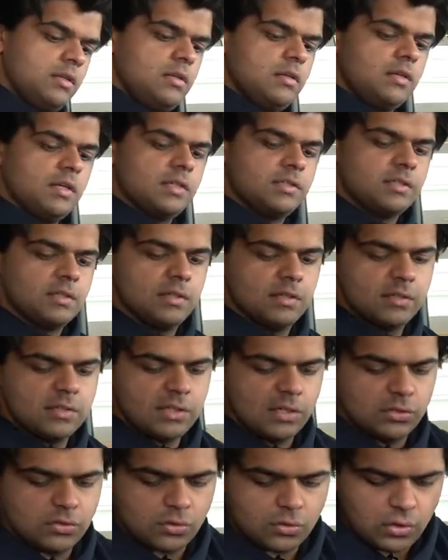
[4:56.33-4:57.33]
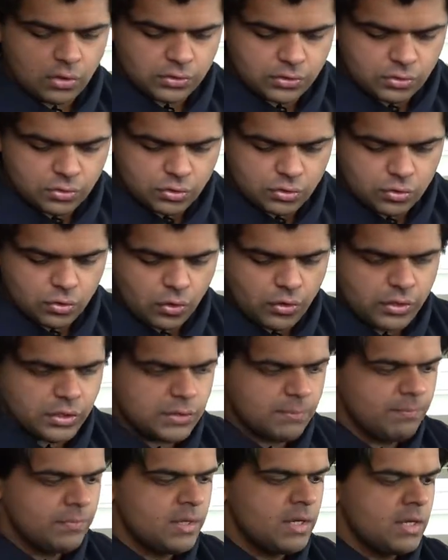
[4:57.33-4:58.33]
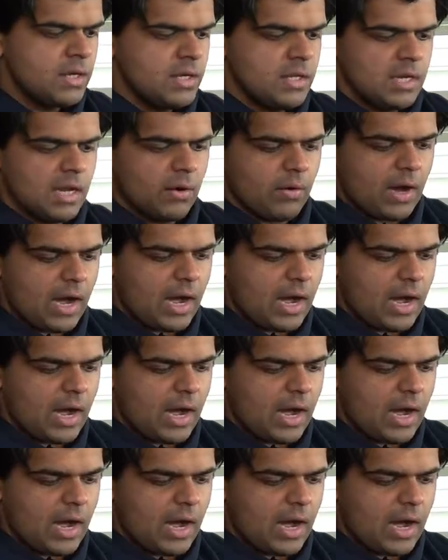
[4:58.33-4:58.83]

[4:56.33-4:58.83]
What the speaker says: You get central console storage. Now,